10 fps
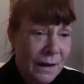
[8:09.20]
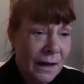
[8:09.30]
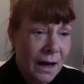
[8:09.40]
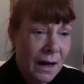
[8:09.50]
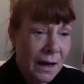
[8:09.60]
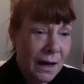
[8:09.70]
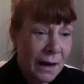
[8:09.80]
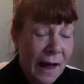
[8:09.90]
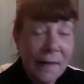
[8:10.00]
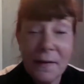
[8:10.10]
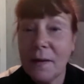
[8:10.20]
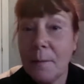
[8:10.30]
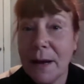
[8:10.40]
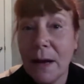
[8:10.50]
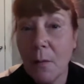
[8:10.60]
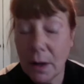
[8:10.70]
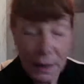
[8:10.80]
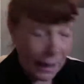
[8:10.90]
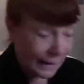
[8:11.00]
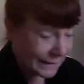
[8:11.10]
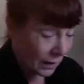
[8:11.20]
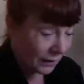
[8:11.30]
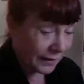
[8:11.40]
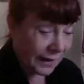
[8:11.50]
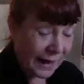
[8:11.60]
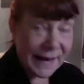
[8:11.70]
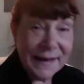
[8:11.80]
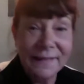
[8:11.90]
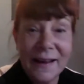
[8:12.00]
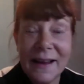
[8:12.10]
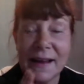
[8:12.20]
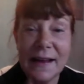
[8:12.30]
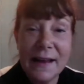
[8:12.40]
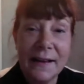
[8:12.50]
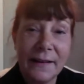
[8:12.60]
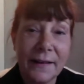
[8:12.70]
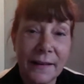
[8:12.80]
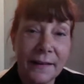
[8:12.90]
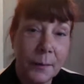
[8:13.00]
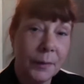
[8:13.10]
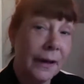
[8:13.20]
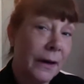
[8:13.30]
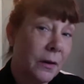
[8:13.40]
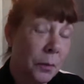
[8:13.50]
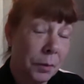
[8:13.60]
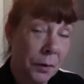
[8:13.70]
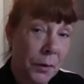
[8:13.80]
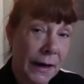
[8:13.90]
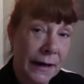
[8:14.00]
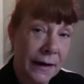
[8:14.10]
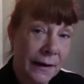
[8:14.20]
And then the big one I saw today is this a political ploy?